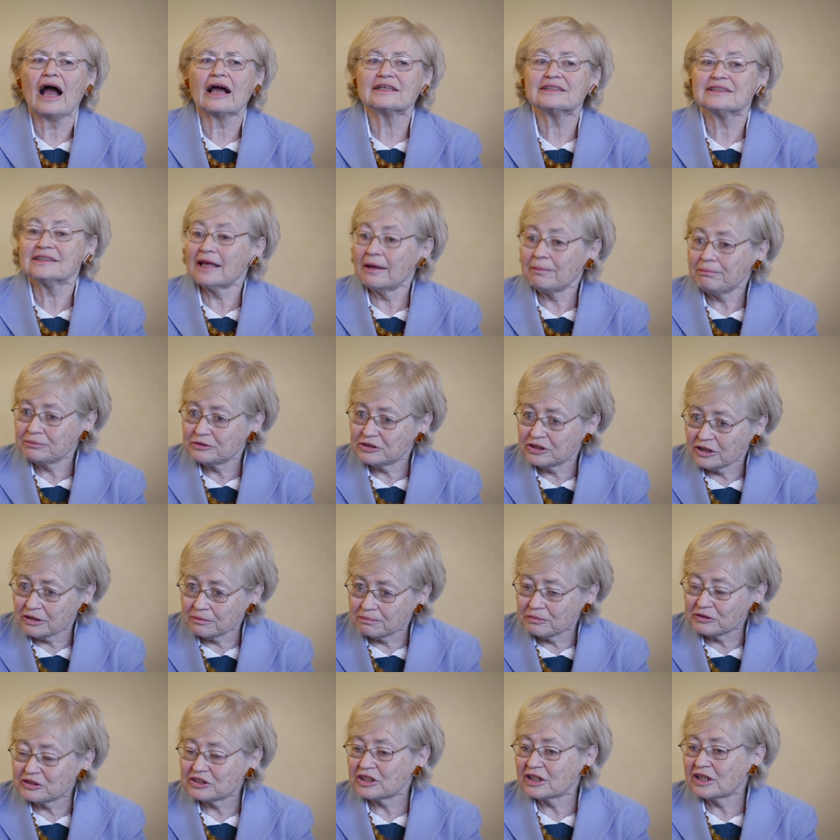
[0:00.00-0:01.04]

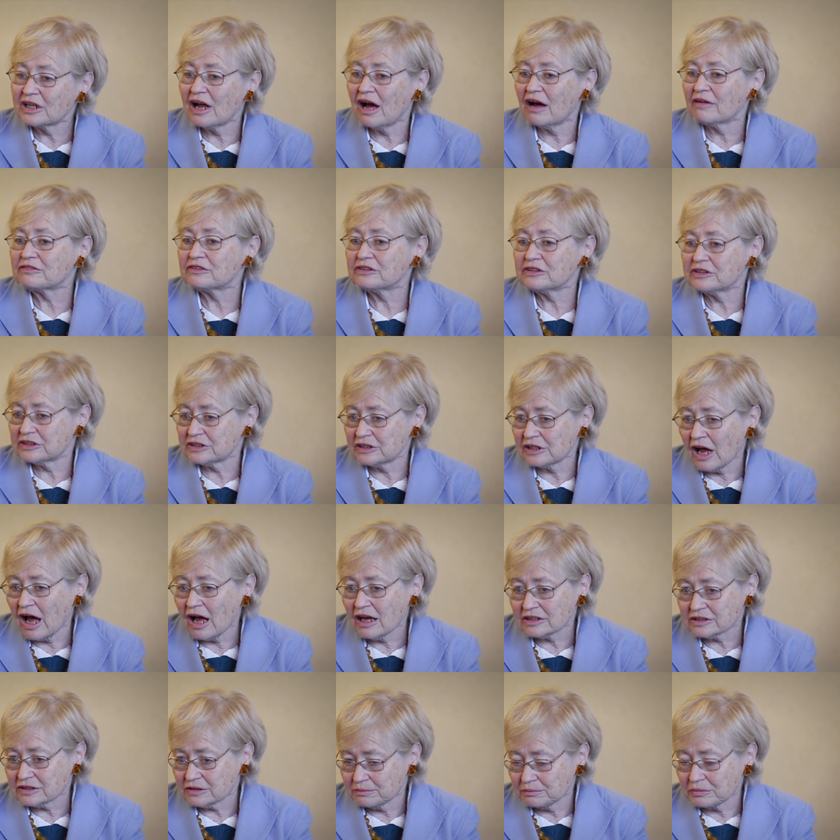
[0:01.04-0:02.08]
accepted, particularly after this
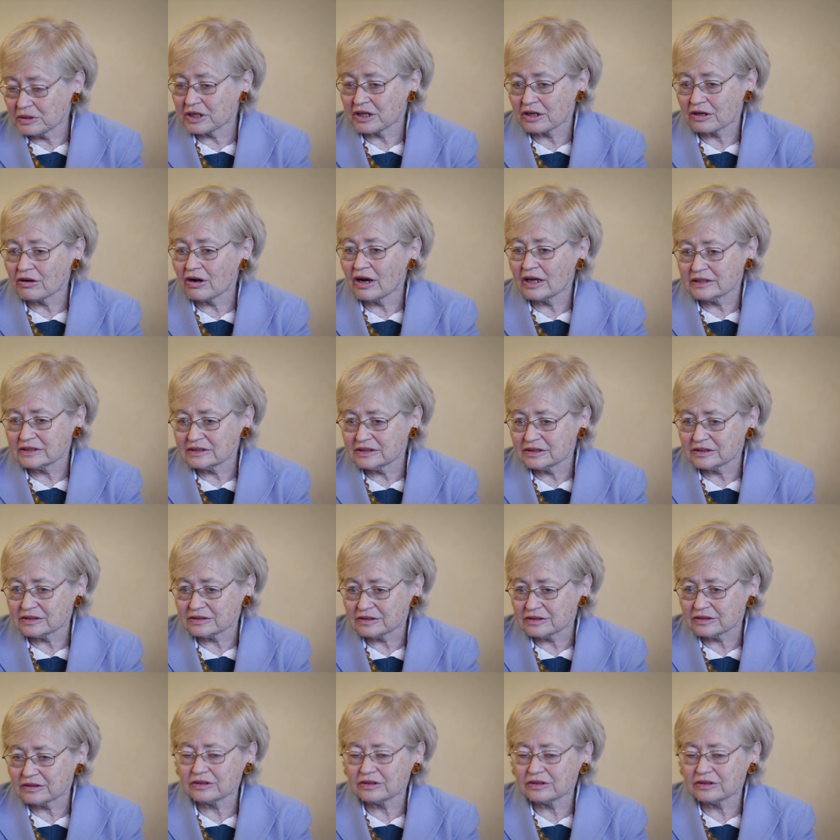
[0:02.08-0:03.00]
last big crisis,